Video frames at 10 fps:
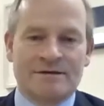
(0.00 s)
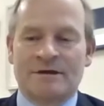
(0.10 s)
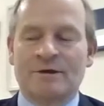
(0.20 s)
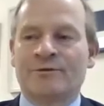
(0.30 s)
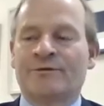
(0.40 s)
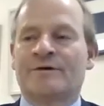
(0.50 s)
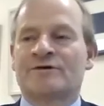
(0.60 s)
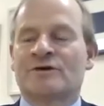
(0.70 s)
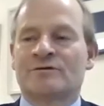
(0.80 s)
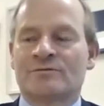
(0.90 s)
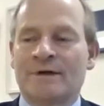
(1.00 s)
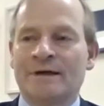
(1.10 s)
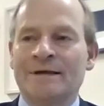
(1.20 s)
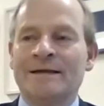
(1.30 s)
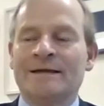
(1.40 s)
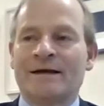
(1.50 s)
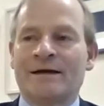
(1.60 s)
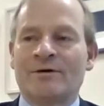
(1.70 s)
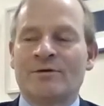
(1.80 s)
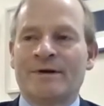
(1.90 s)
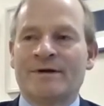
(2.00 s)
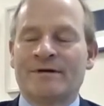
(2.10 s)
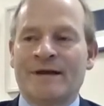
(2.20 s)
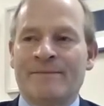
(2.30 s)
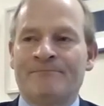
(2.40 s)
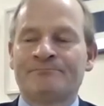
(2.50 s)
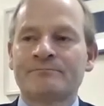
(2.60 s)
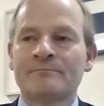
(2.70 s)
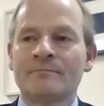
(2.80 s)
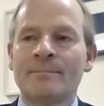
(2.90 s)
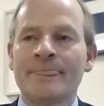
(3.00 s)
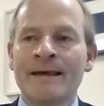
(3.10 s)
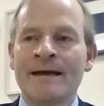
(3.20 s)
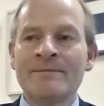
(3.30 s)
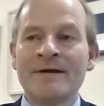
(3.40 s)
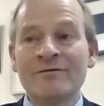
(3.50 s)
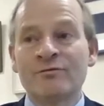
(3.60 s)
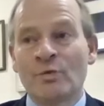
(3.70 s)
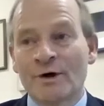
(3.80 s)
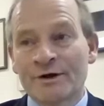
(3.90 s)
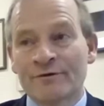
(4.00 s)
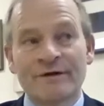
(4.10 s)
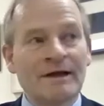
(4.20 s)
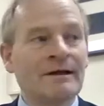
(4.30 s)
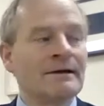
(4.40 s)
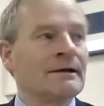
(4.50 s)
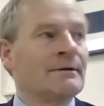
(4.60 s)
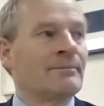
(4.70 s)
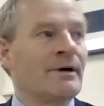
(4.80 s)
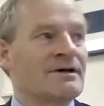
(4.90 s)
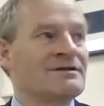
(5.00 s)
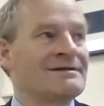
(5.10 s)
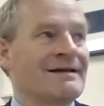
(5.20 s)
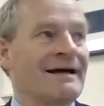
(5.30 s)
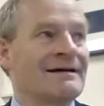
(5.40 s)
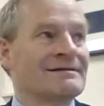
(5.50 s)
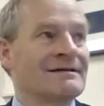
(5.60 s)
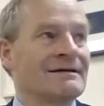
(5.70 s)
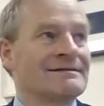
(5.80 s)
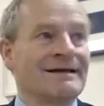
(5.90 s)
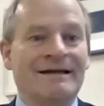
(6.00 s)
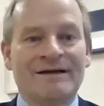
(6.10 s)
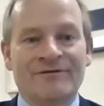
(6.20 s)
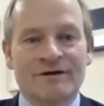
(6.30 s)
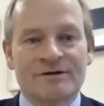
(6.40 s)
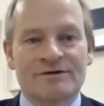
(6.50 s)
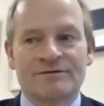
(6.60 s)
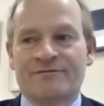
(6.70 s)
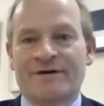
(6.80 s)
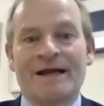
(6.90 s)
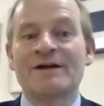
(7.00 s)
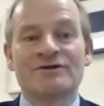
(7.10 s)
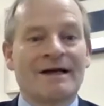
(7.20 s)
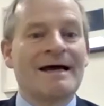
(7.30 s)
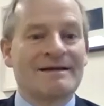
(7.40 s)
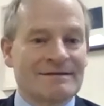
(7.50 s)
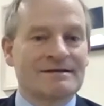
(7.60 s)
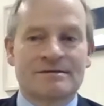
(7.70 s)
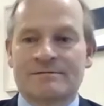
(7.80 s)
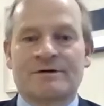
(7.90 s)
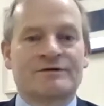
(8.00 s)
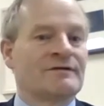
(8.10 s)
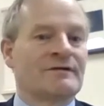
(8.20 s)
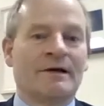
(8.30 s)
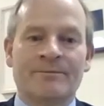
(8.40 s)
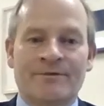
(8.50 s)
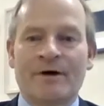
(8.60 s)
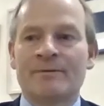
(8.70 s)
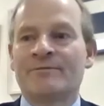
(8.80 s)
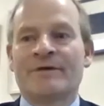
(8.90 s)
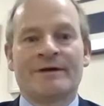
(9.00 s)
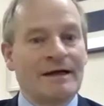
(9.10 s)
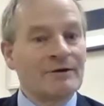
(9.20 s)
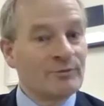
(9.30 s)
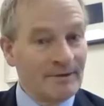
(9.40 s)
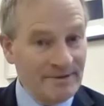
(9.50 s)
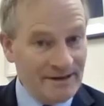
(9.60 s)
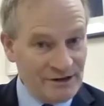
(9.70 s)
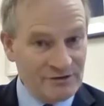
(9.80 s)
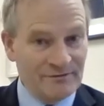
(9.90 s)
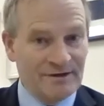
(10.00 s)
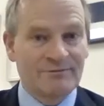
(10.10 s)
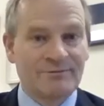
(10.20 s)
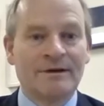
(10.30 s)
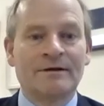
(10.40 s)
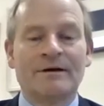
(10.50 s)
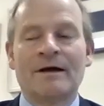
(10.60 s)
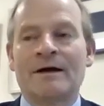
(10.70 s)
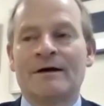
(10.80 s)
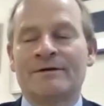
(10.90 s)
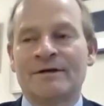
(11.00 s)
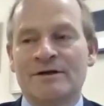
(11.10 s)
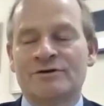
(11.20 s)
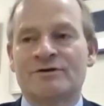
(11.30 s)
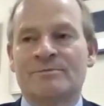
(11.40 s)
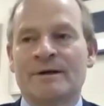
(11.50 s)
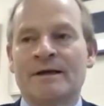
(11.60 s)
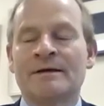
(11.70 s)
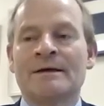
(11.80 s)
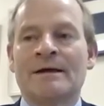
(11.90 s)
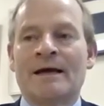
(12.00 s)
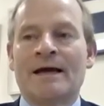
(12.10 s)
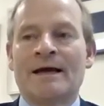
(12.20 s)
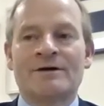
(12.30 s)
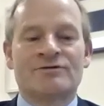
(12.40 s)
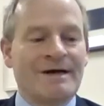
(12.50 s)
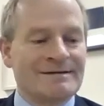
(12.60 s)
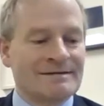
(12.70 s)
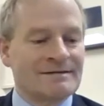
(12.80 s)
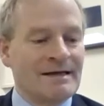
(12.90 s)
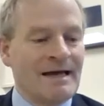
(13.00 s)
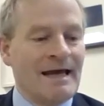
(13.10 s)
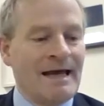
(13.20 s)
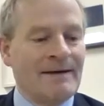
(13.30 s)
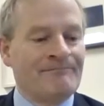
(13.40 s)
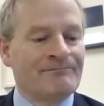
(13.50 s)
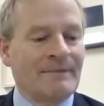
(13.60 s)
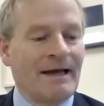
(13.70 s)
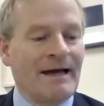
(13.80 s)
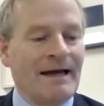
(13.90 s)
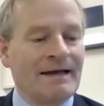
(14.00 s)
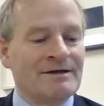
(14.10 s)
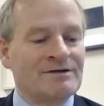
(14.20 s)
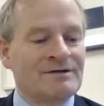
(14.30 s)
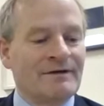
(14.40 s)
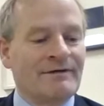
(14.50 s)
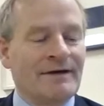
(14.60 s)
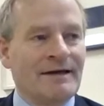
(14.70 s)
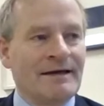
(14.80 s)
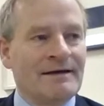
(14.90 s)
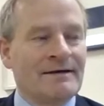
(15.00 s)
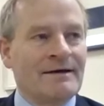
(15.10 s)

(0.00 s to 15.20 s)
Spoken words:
clothes for the children while they're with them. And if one of the parties has significant financial assets, such as lump sums, and that will be an issue that will need to be addressed. And the